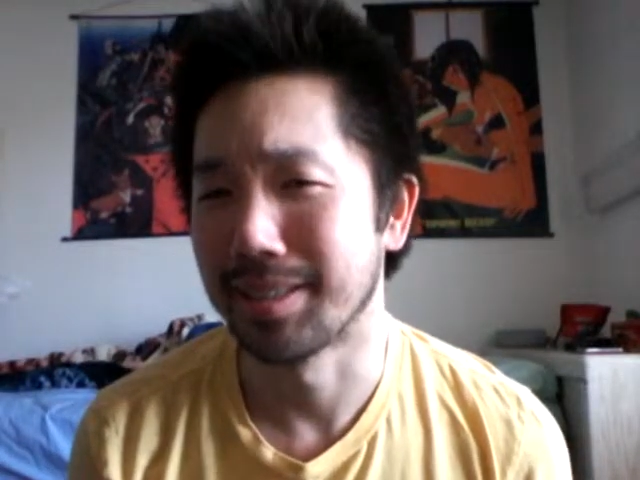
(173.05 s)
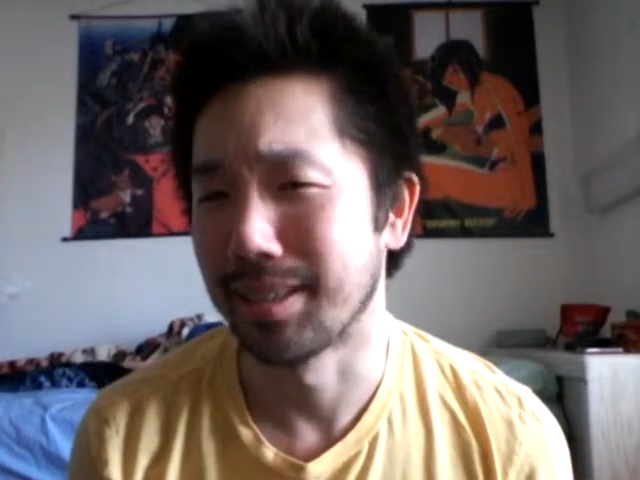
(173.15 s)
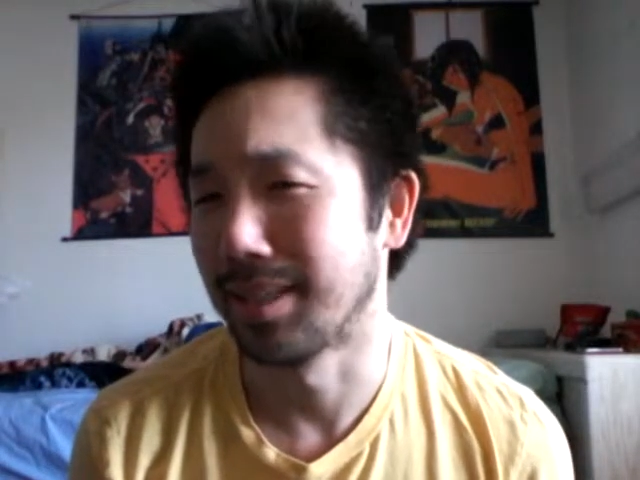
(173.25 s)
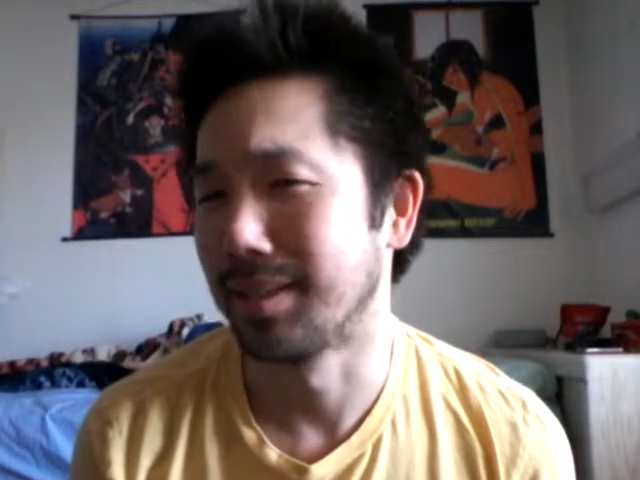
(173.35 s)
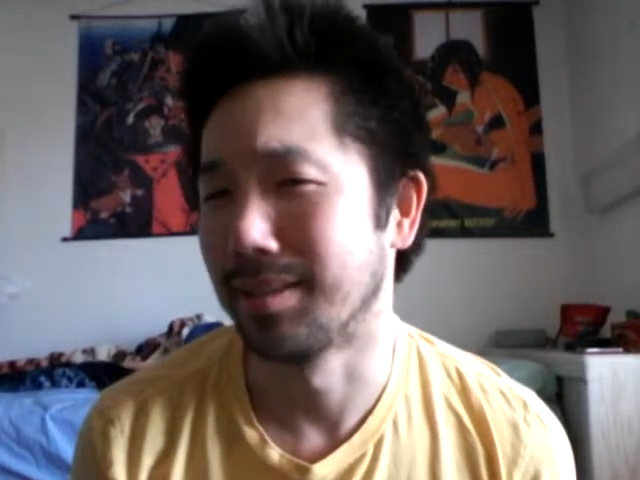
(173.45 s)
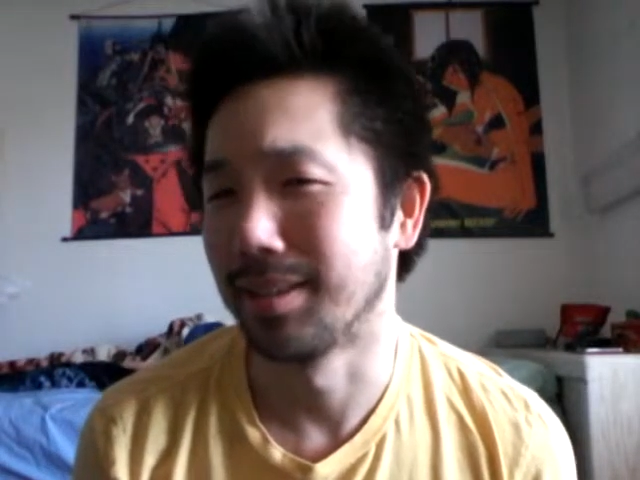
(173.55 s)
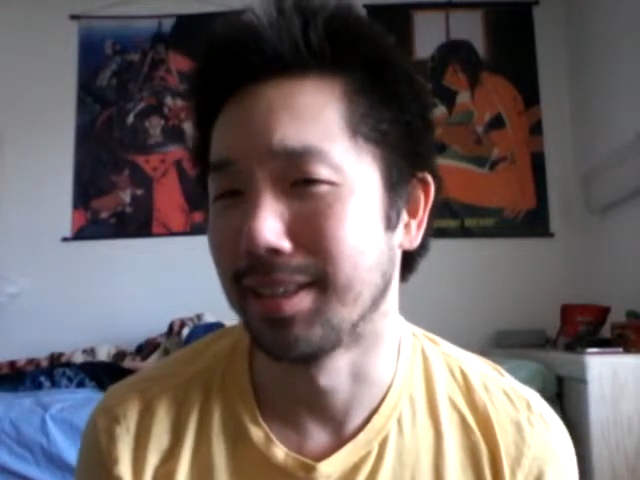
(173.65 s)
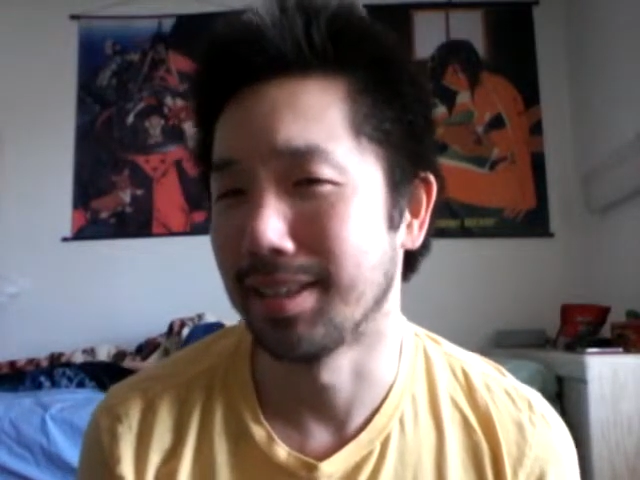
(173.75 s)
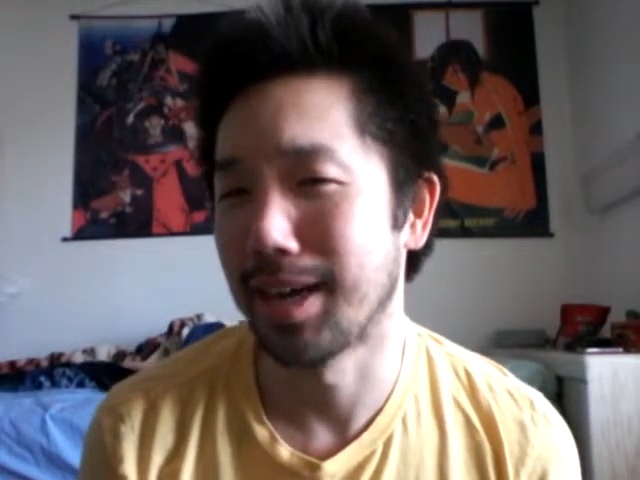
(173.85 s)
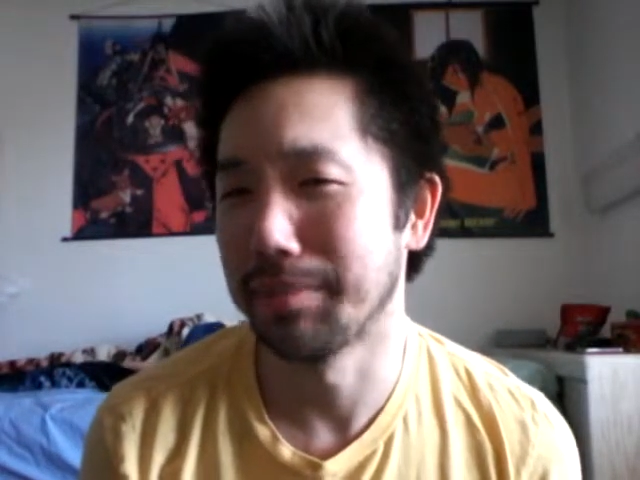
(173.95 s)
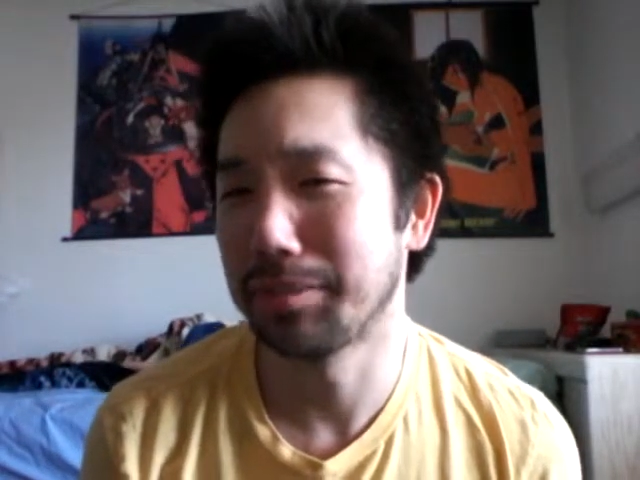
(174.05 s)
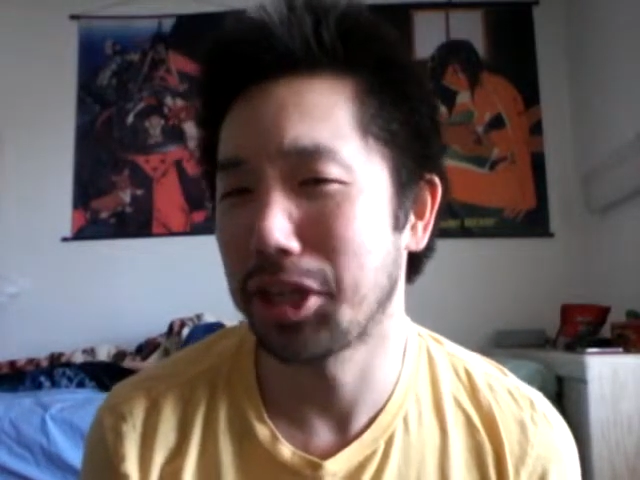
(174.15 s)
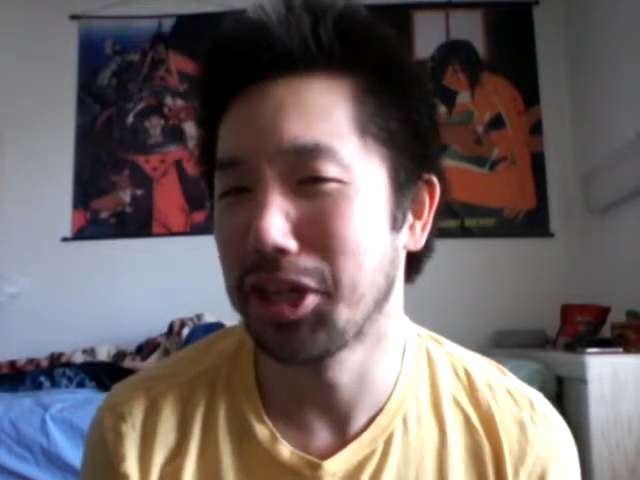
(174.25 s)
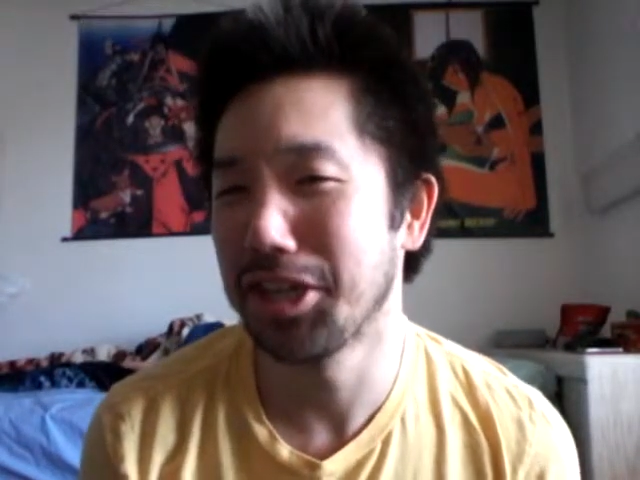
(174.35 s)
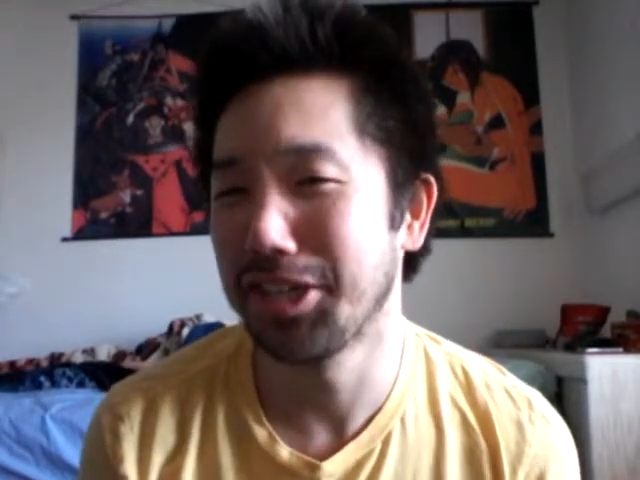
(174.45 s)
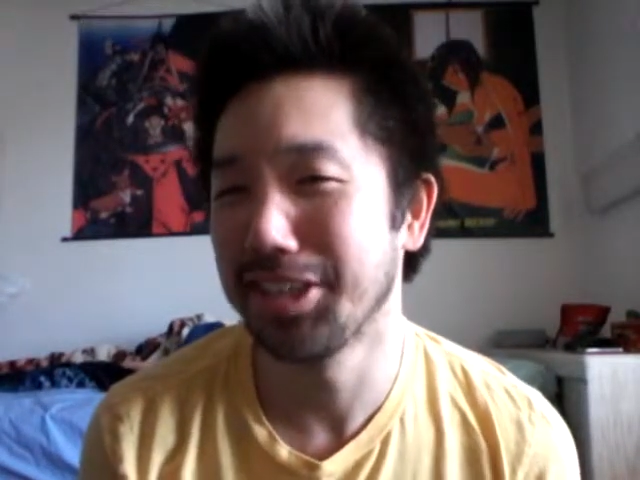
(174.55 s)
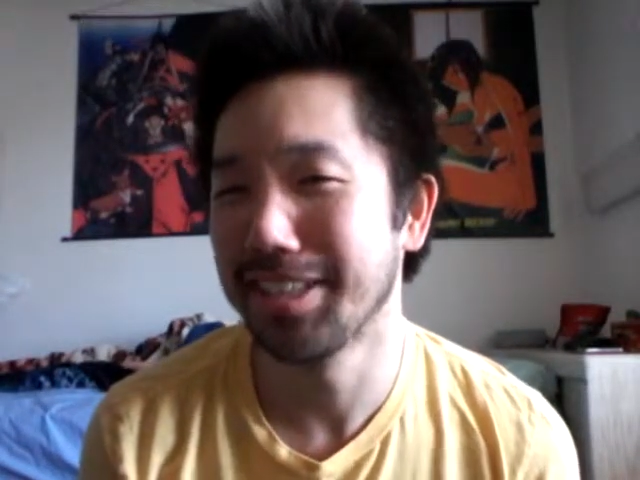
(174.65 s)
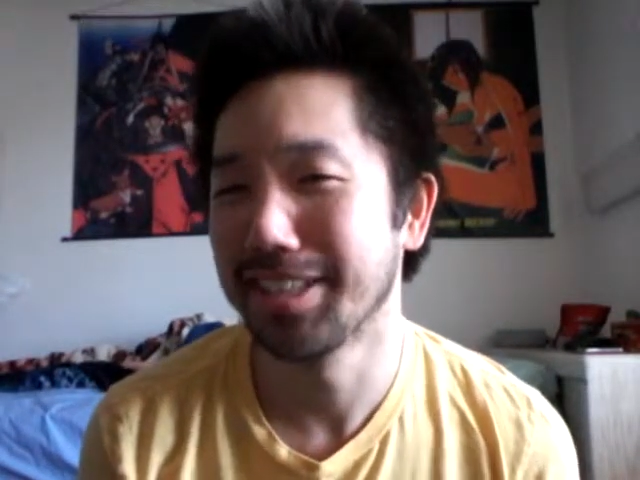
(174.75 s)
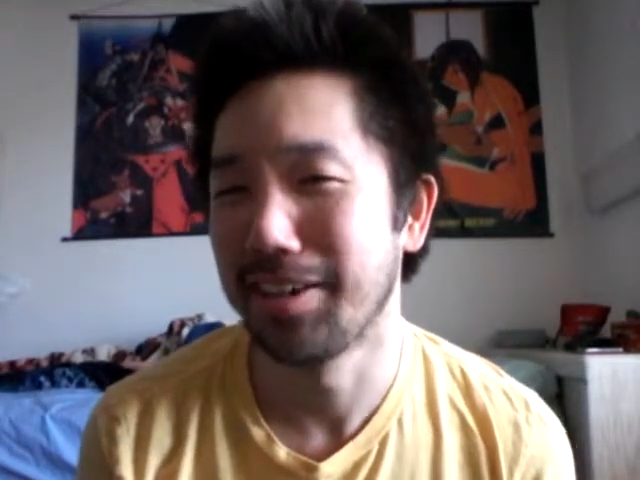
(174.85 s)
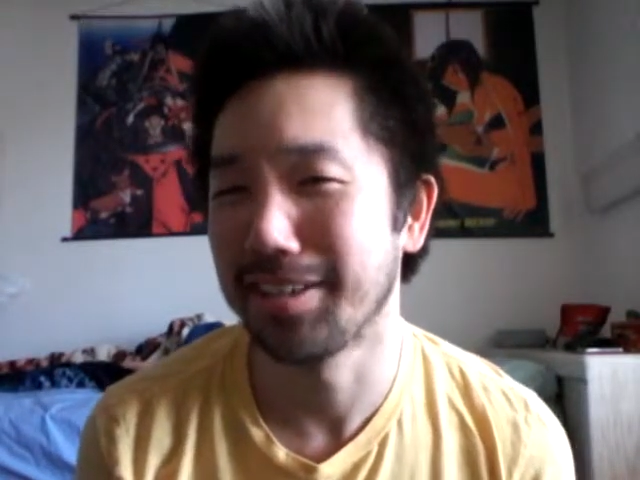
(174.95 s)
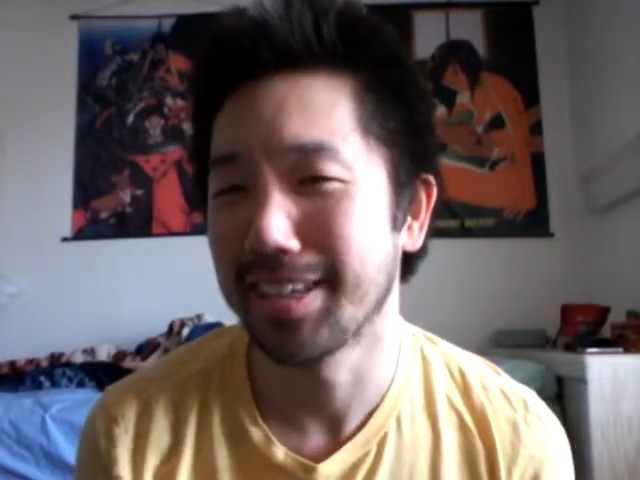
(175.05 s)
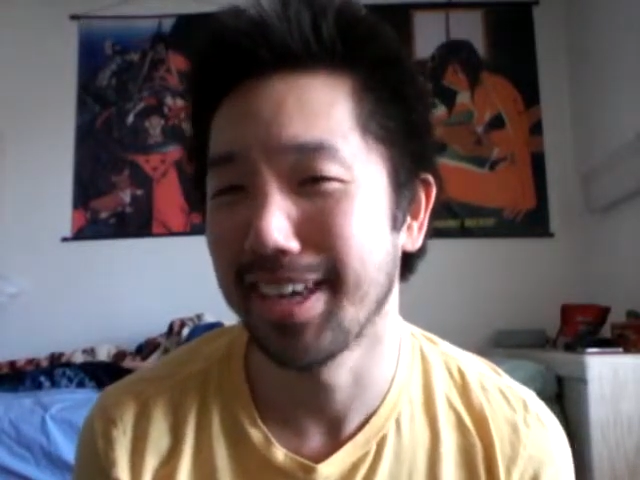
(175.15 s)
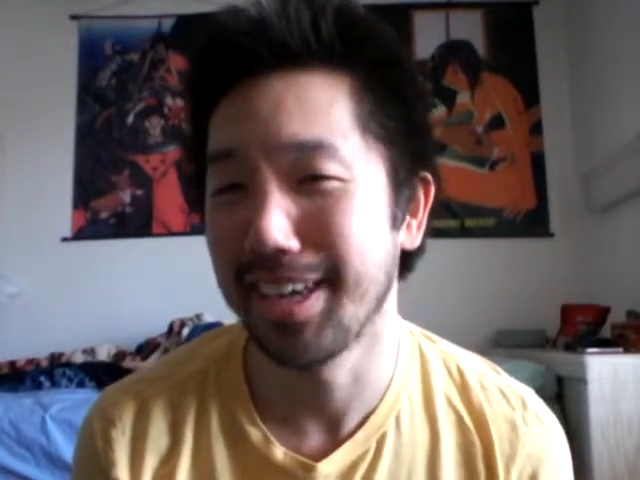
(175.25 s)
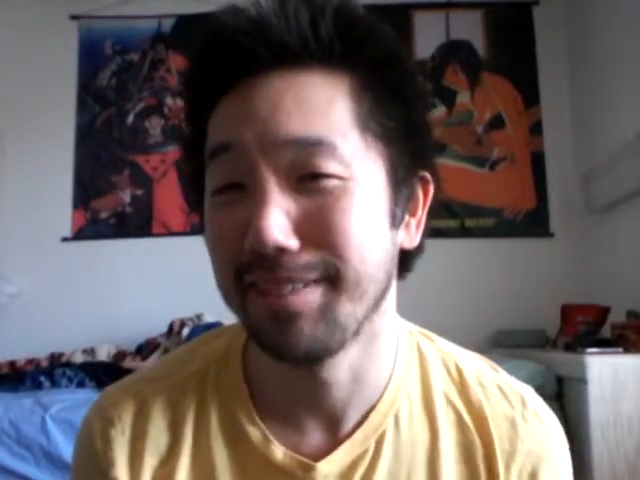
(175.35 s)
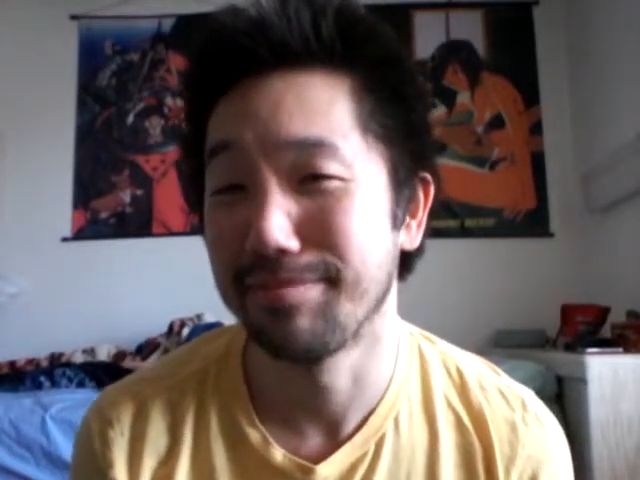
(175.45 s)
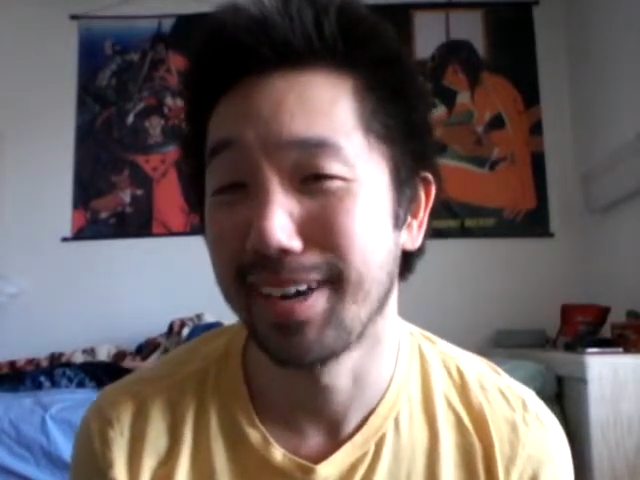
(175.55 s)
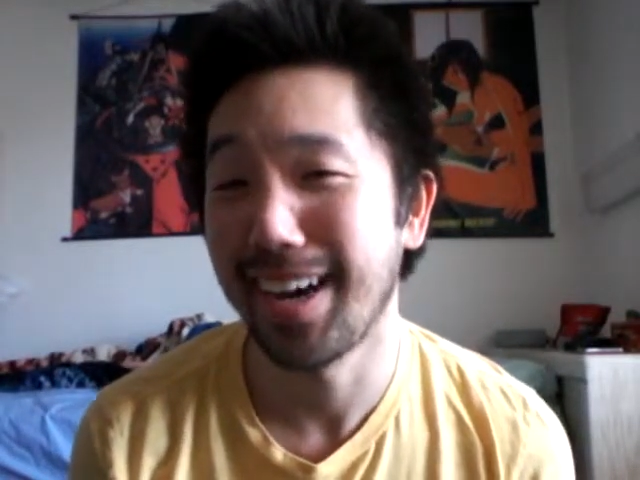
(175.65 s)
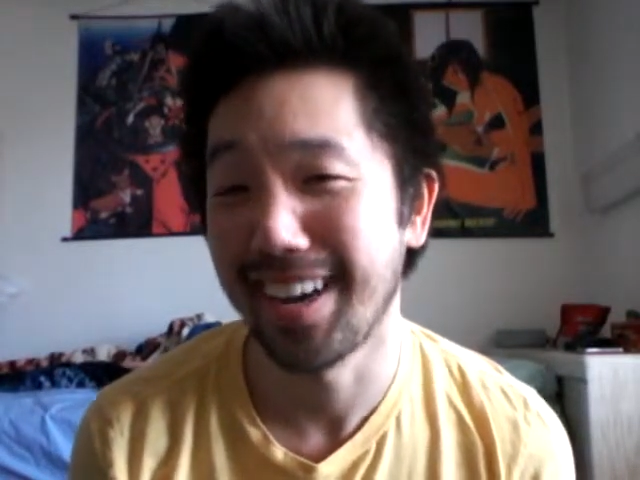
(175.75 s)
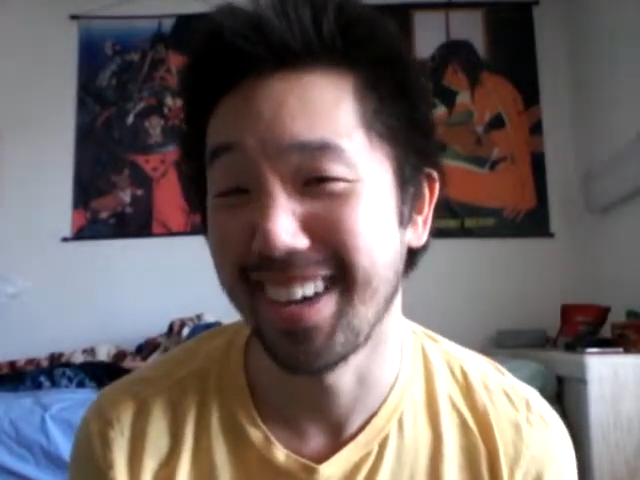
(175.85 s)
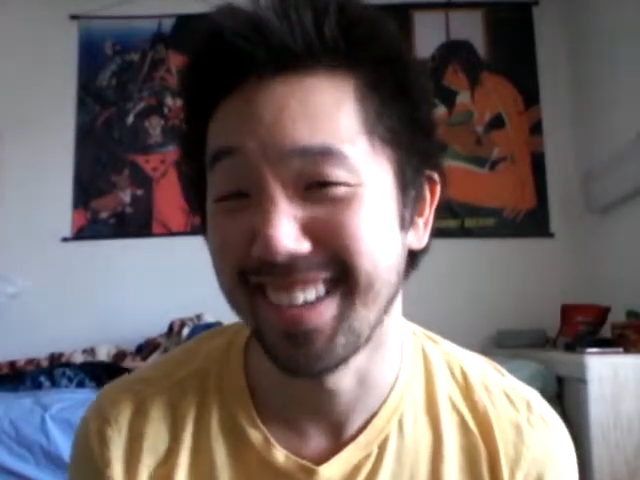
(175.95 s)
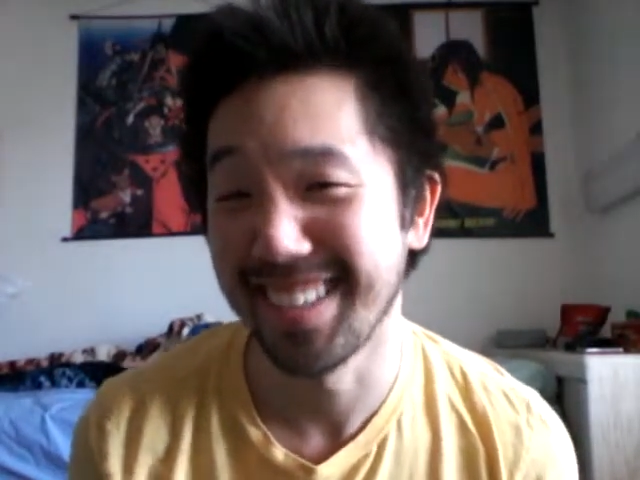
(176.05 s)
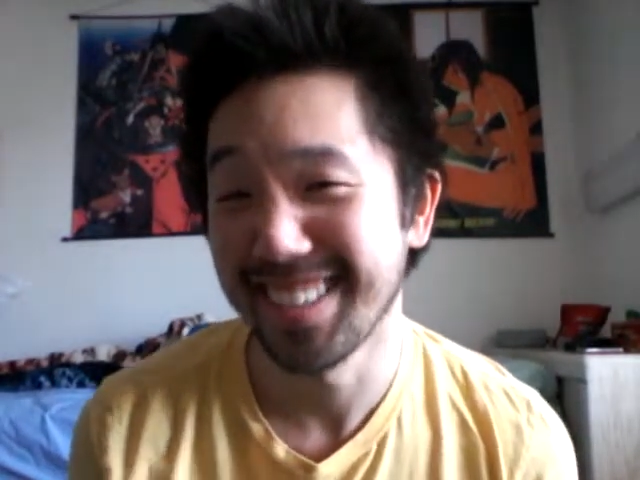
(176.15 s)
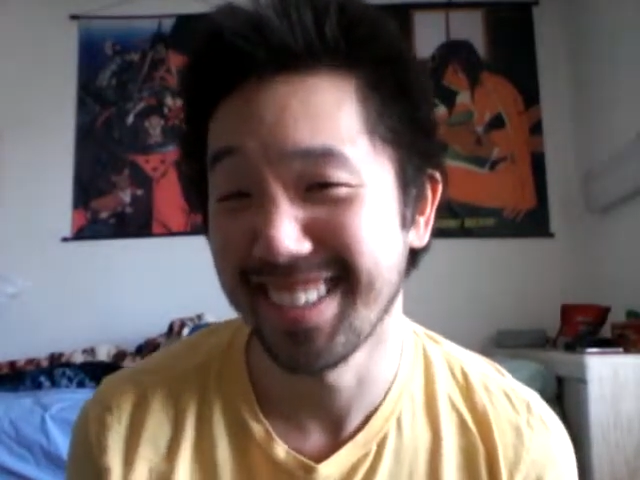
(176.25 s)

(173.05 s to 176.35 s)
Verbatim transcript: again anytime soon. okay, bye.